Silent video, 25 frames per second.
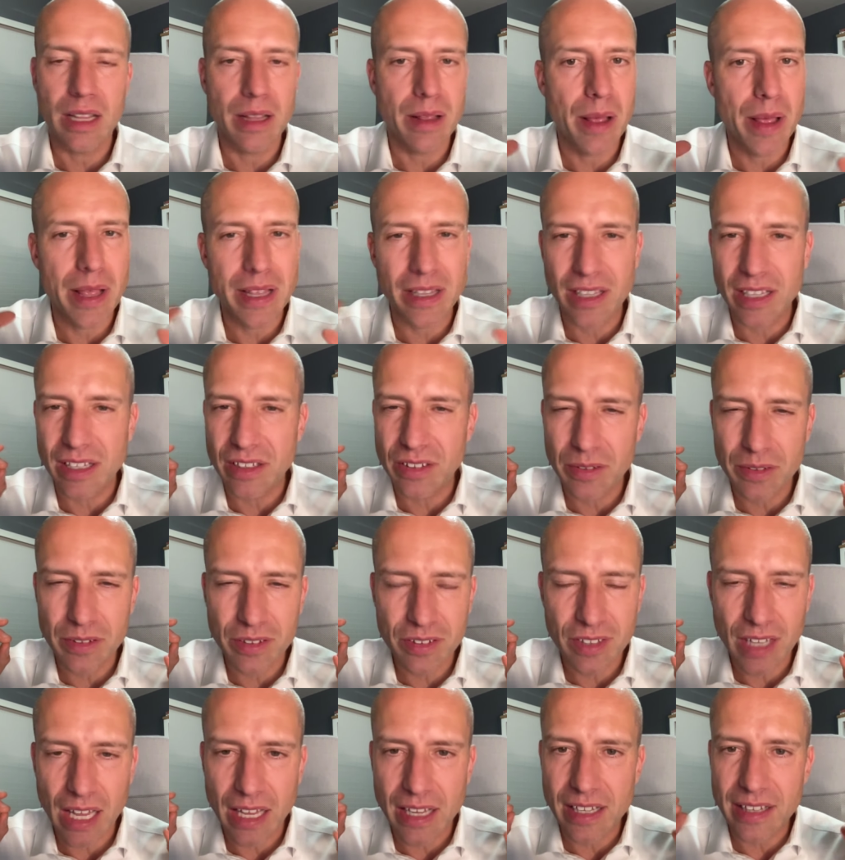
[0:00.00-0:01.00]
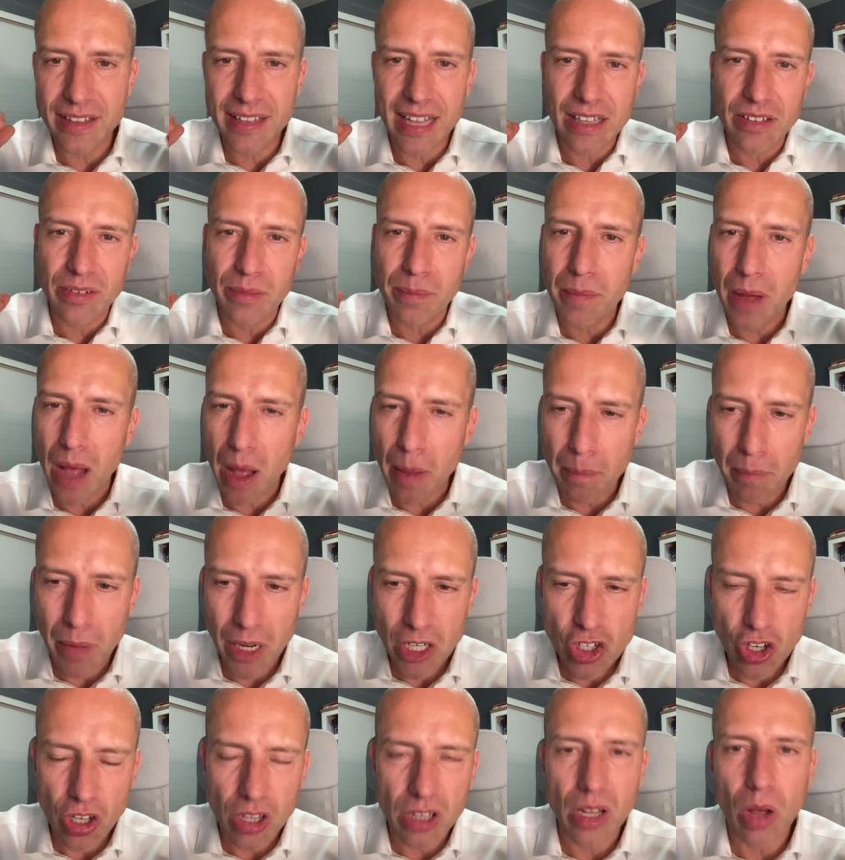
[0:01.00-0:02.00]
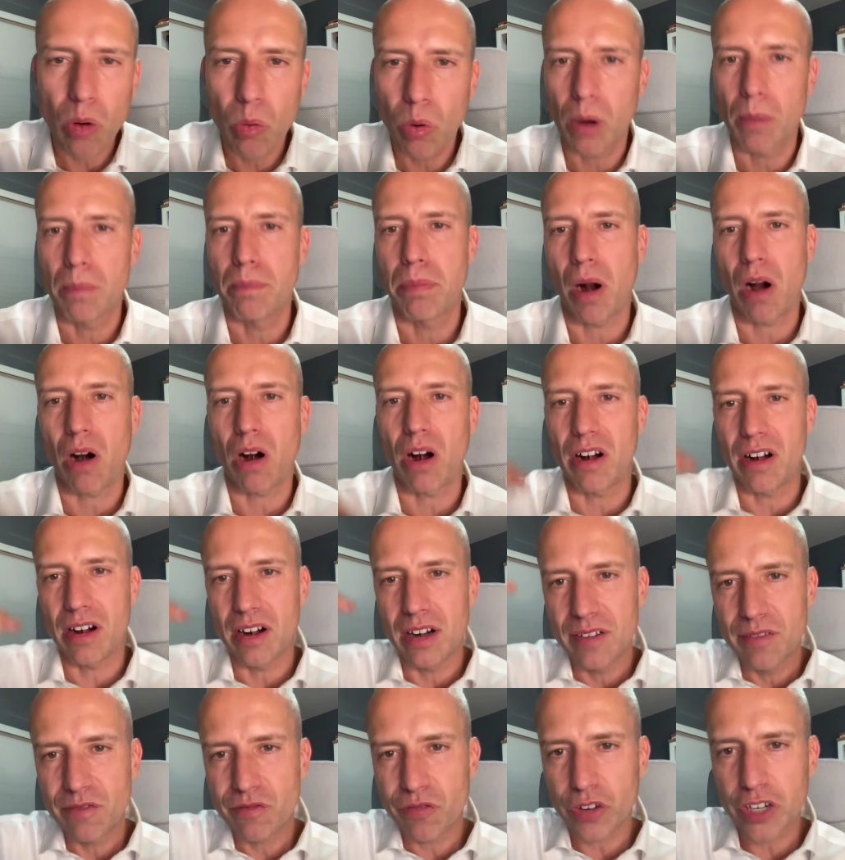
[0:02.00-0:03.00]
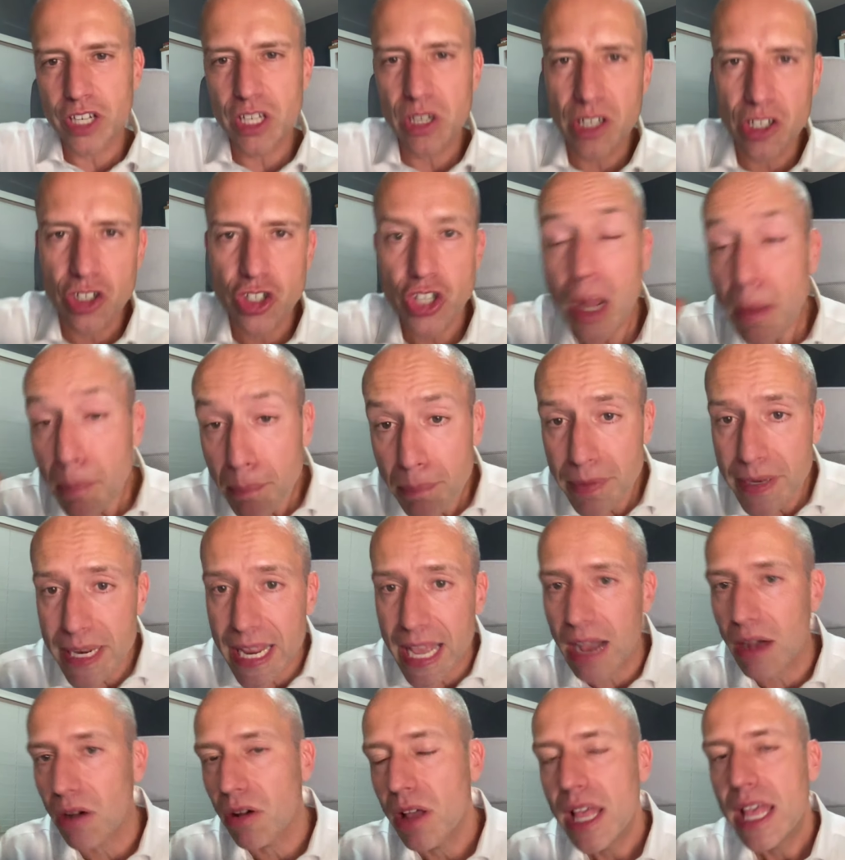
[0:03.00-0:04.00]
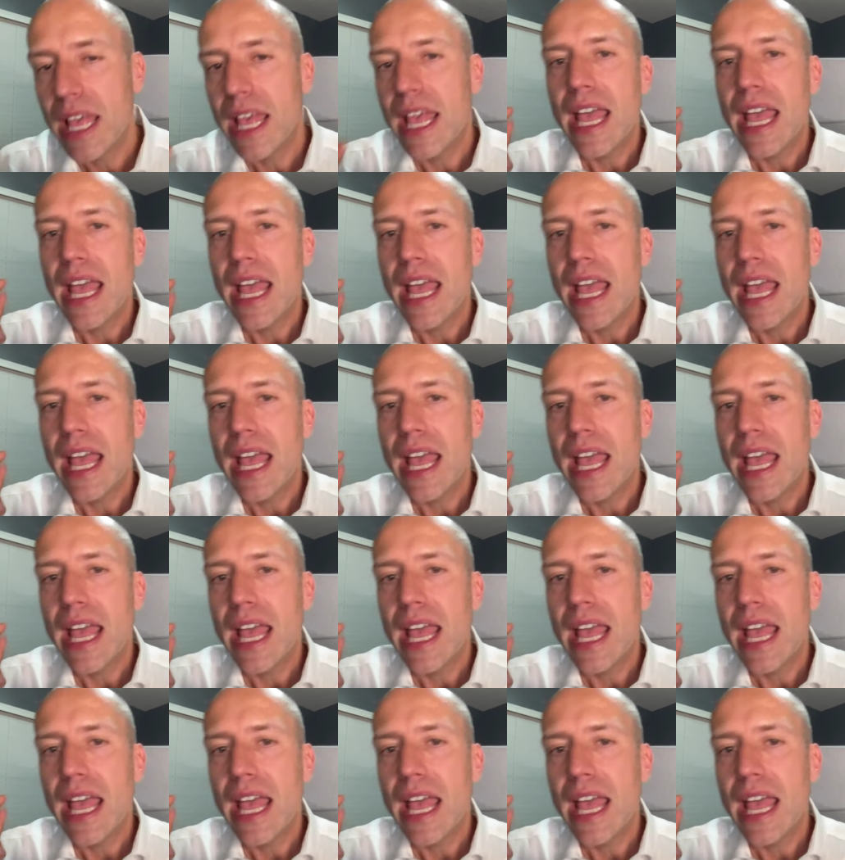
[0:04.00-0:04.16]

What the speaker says: is a much lower bar for you to jump now.